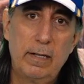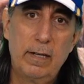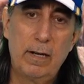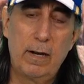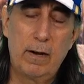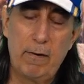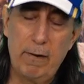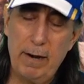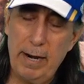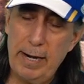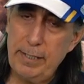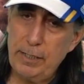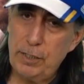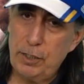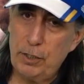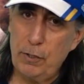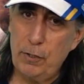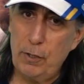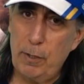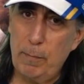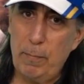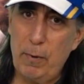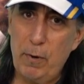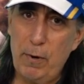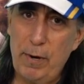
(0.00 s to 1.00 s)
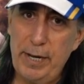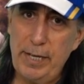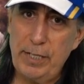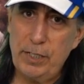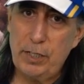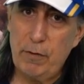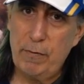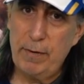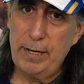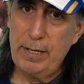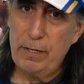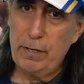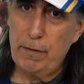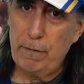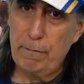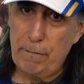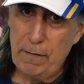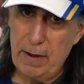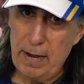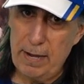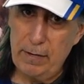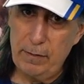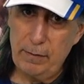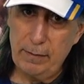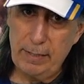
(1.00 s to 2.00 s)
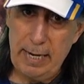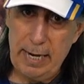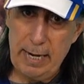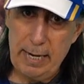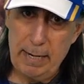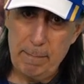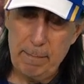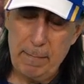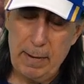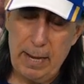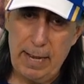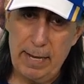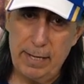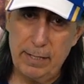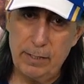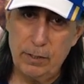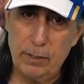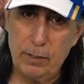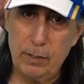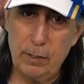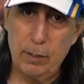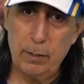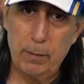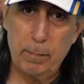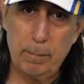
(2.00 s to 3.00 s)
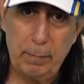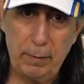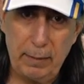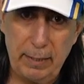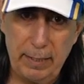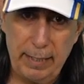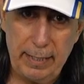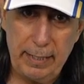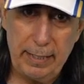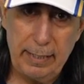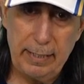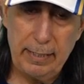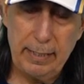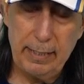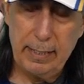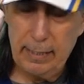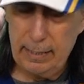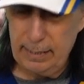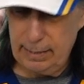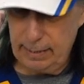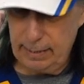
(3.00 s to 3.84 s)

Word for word: All right, so the boys are in their final game as they're playing